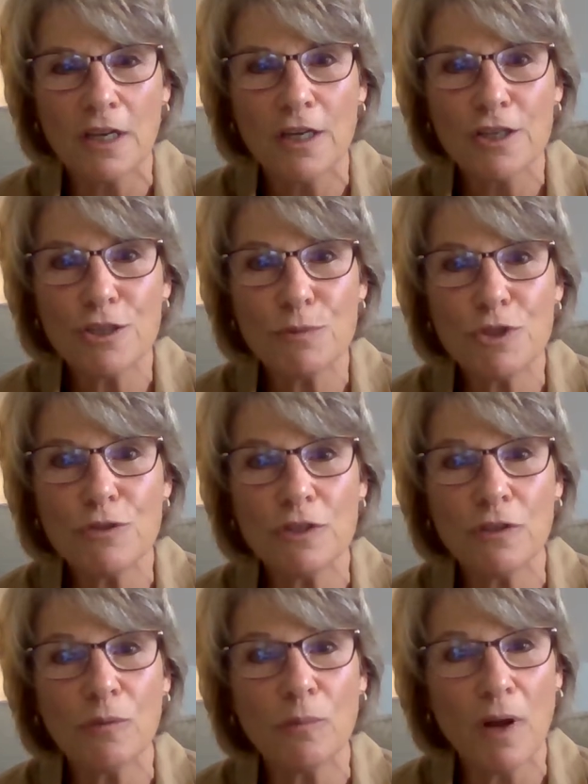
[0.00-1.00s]
She was
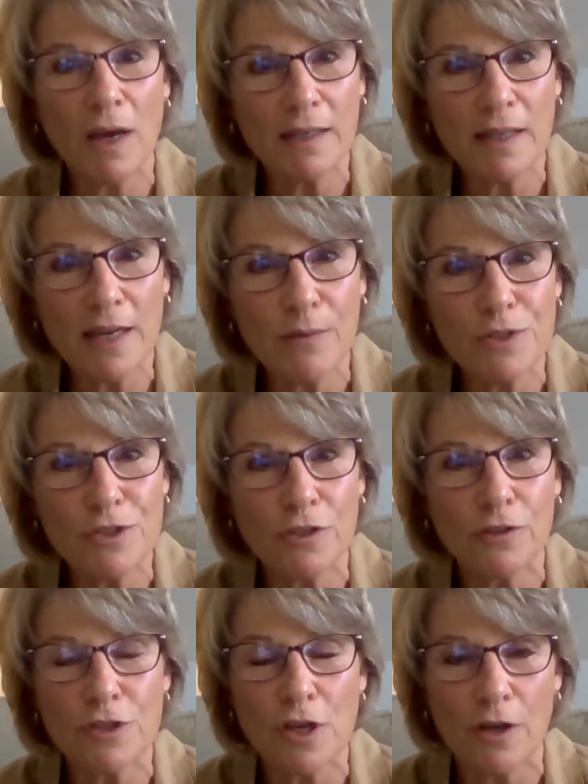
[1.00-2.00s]
using her body language and
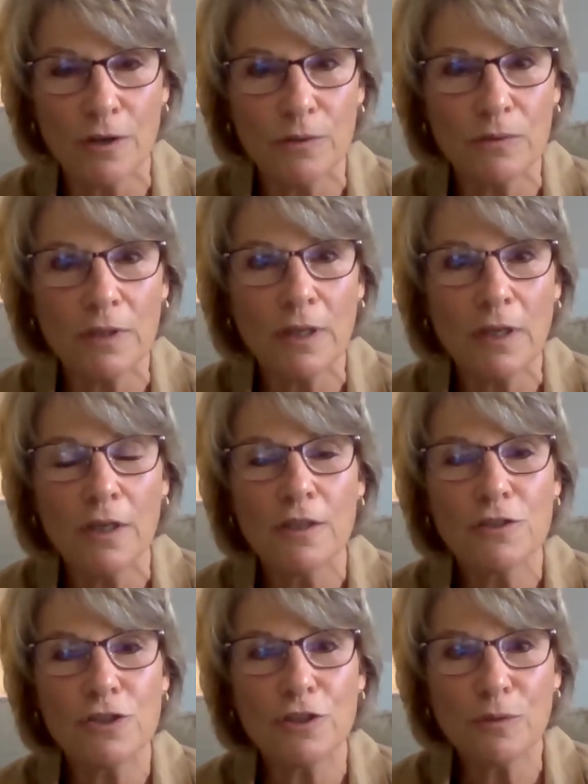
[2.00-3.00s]
her tone
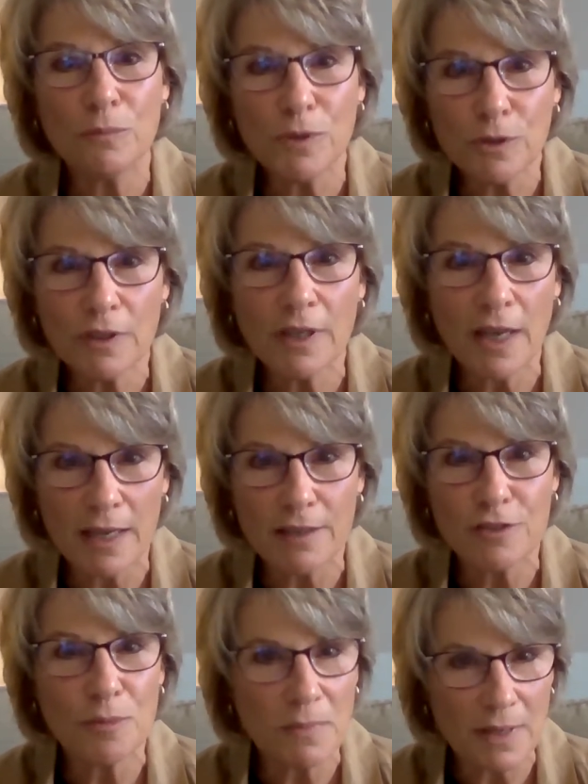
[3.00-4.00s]
to communicate
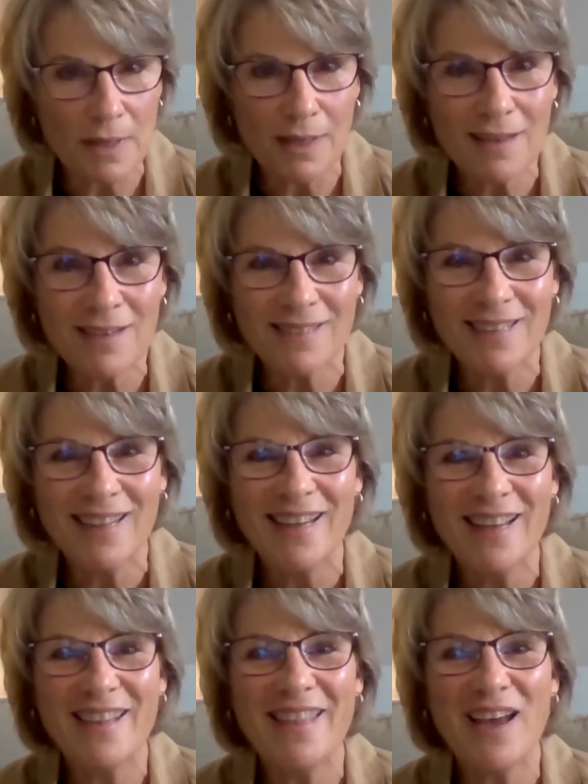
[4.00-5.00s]
to me
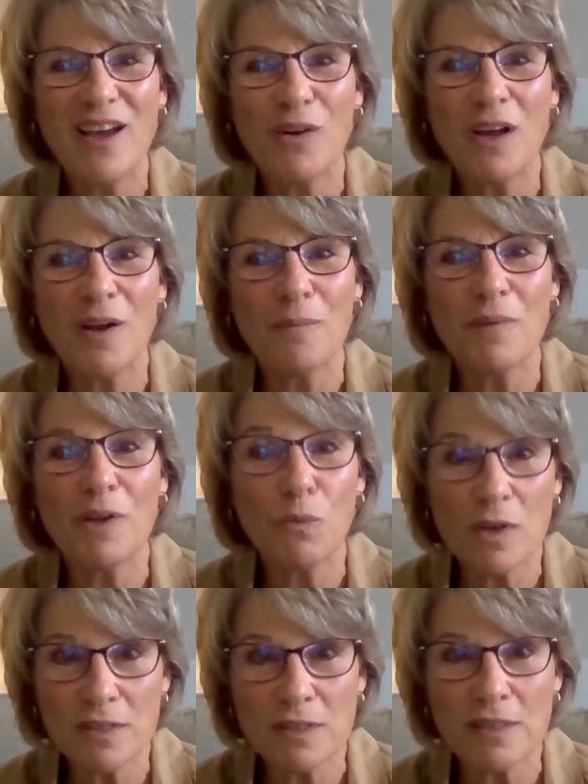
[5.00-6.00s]
that it
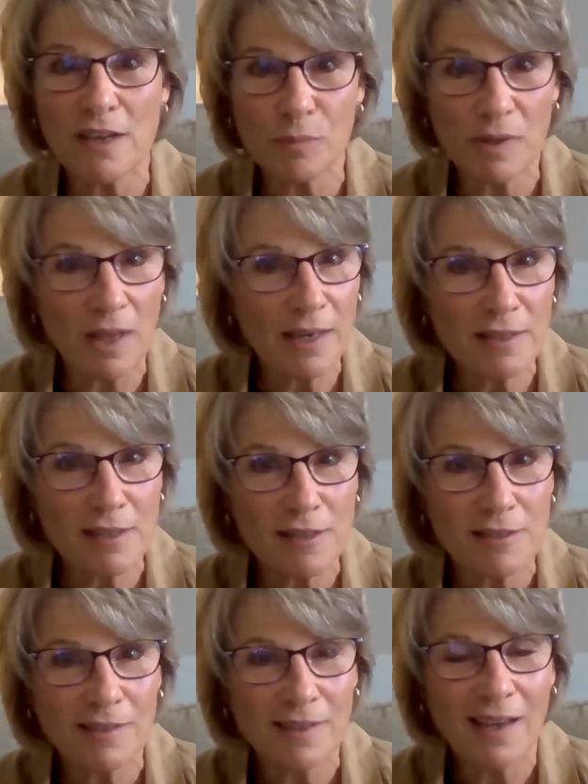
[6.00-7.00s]
was a safe place,